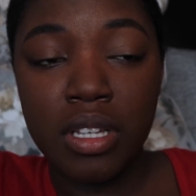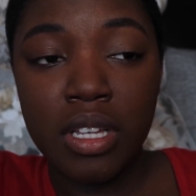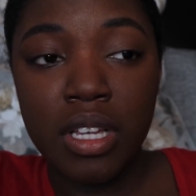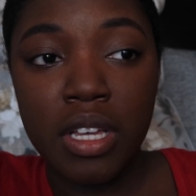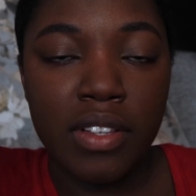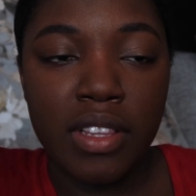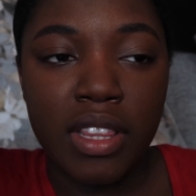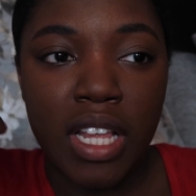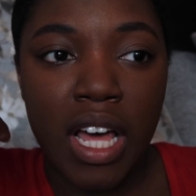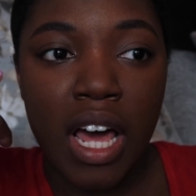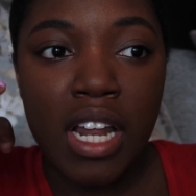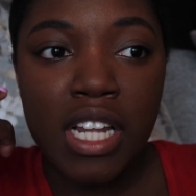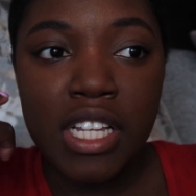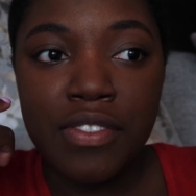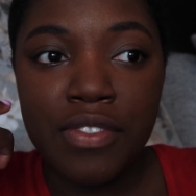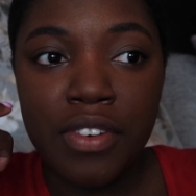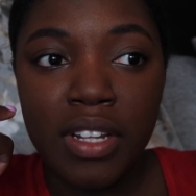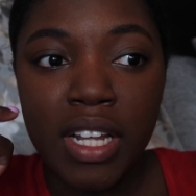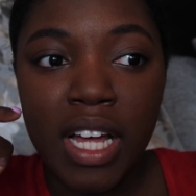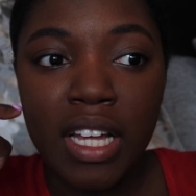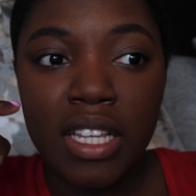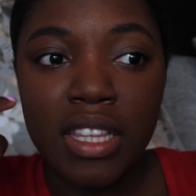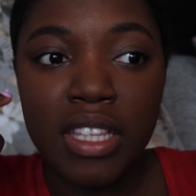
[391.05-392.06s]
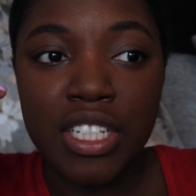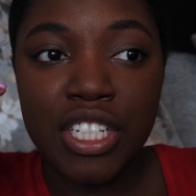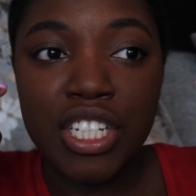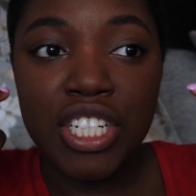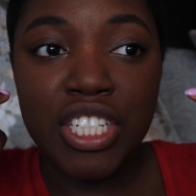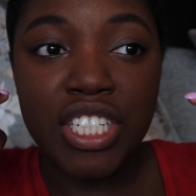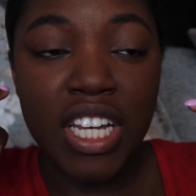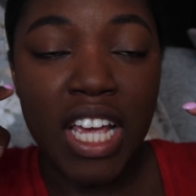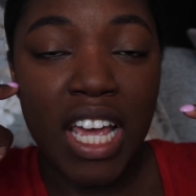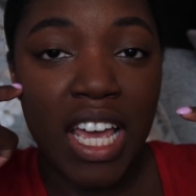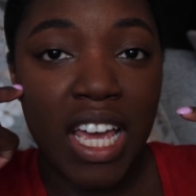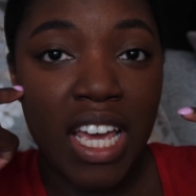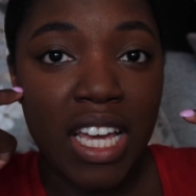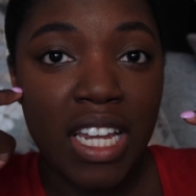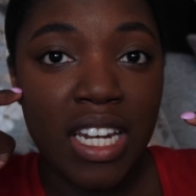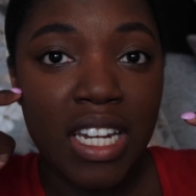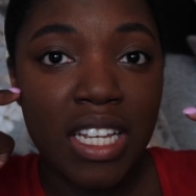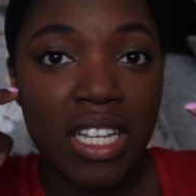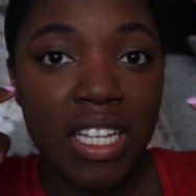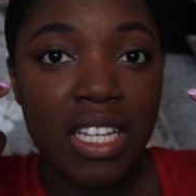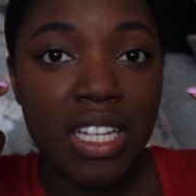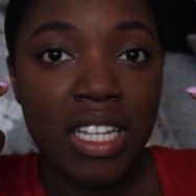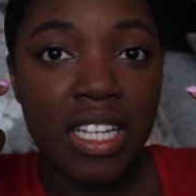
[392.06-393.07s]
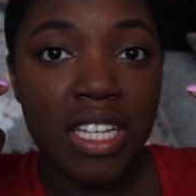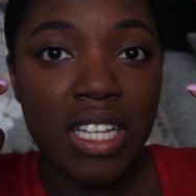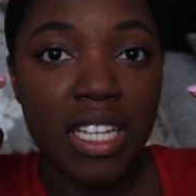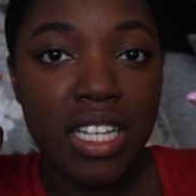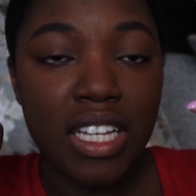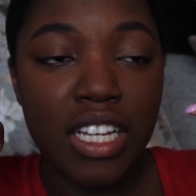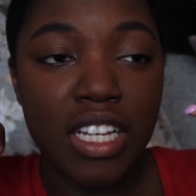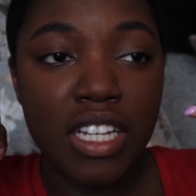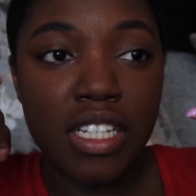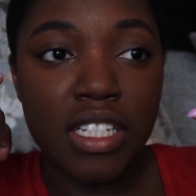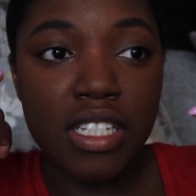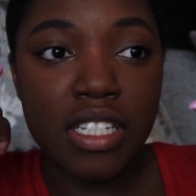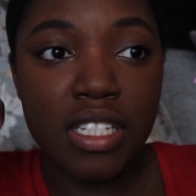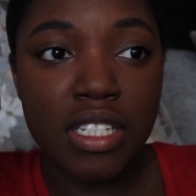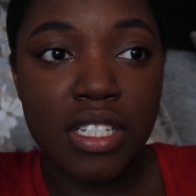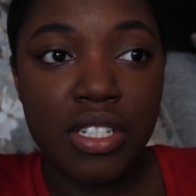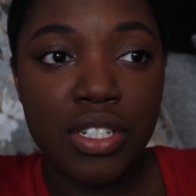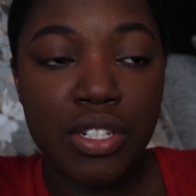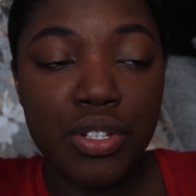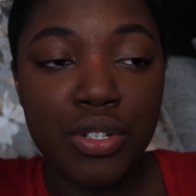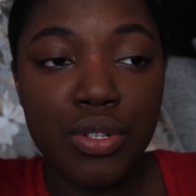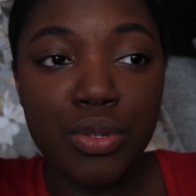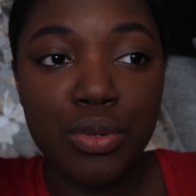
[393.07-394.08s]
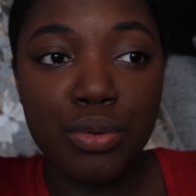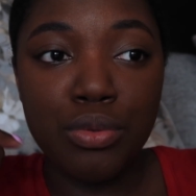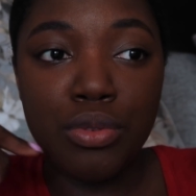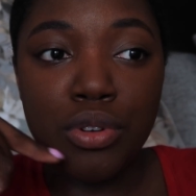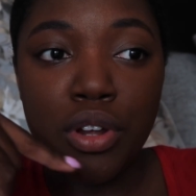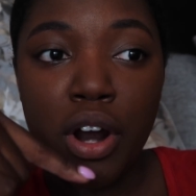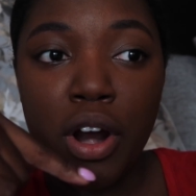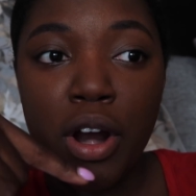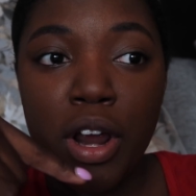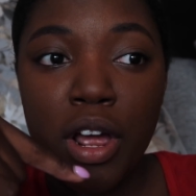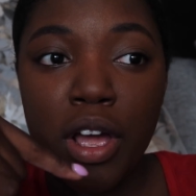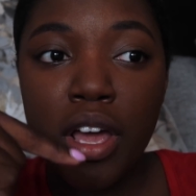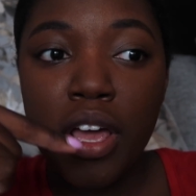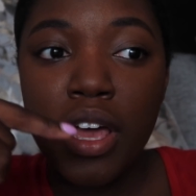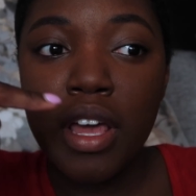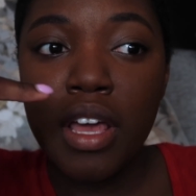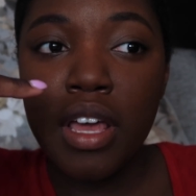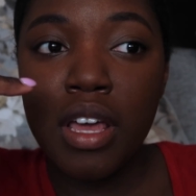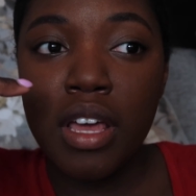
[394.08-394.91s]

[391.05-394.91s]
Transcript: I just feel like the shade is too dark